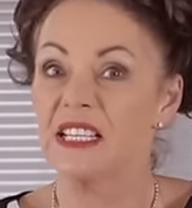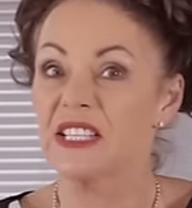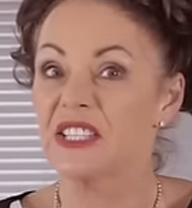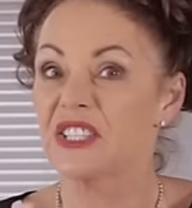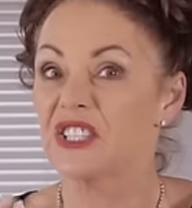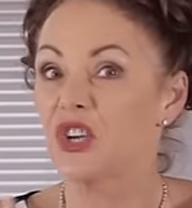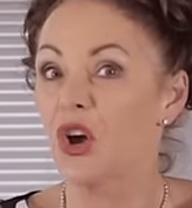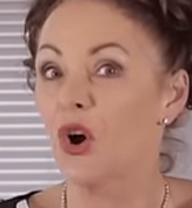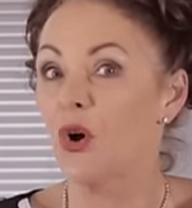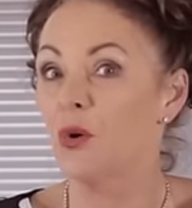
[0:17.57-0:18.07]

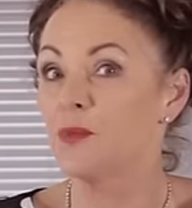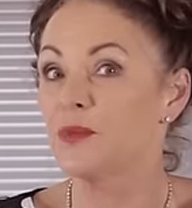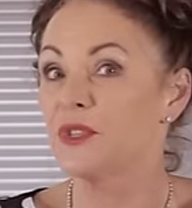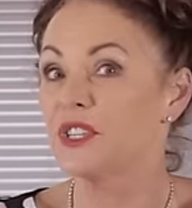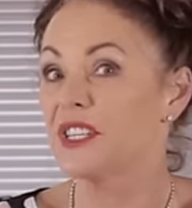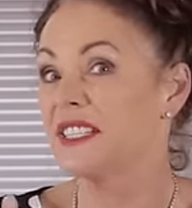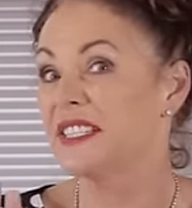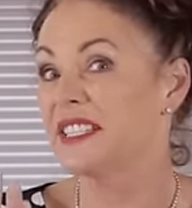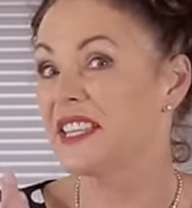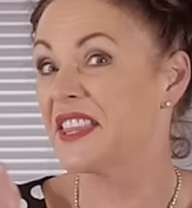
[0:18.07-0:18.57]

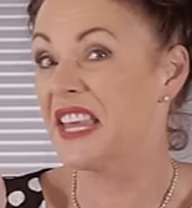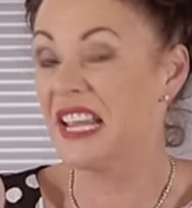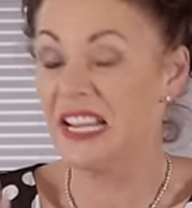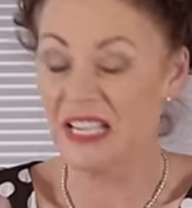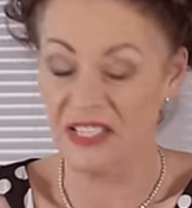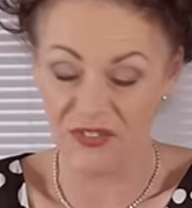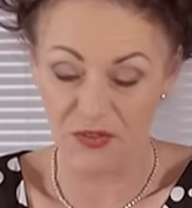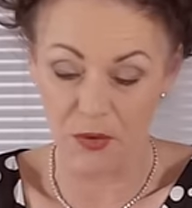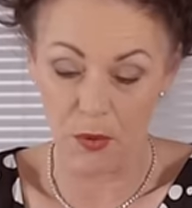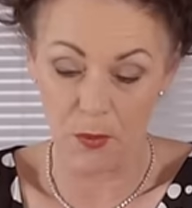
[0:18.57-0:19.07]
sculptures,
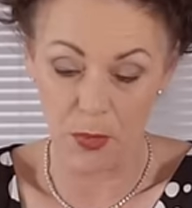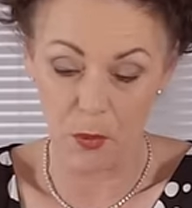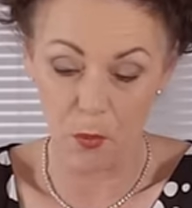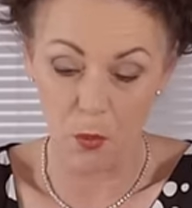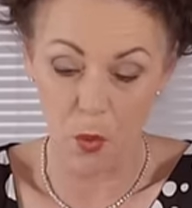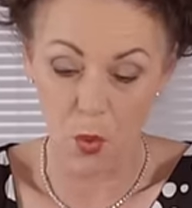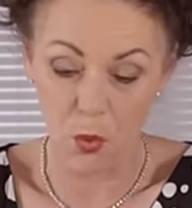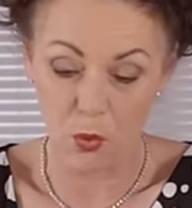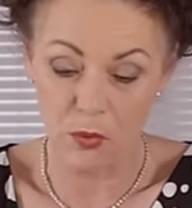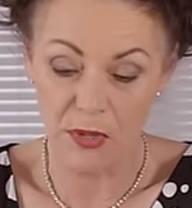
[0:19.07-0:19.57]
things from the
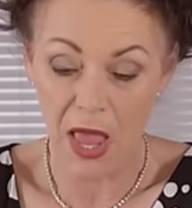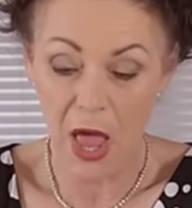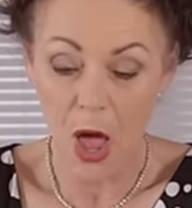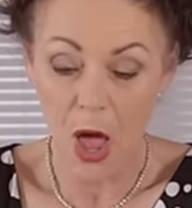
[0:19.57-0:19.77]
wall.